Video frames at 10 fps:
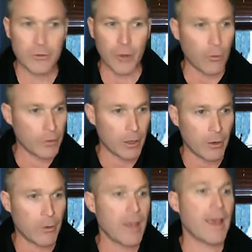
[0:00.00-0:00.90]
don't
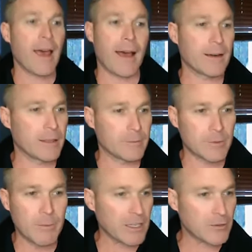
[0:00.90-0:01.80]
know how to
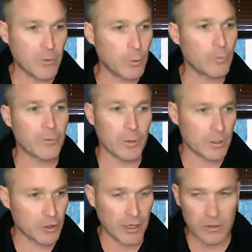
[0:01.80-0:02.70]
mix fuel for
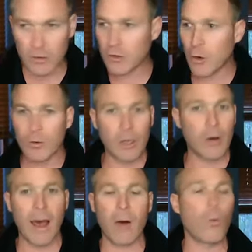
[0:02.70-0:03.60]
a chainsaw, don't
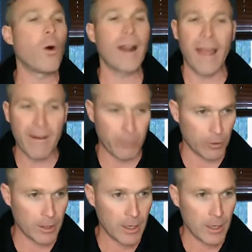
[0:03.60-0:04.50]
know how whatever.